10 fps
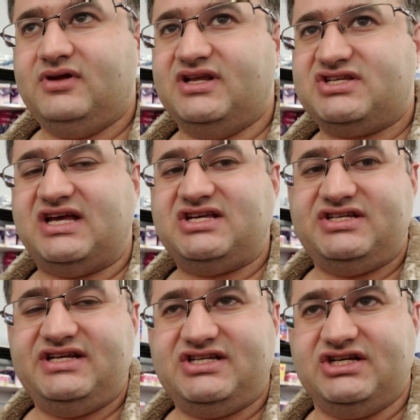
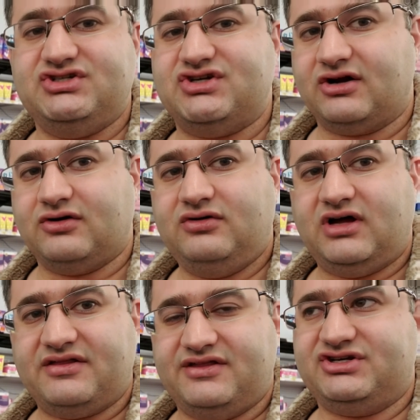Necessities in general,
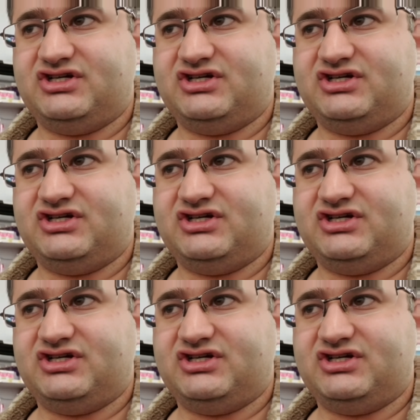I think,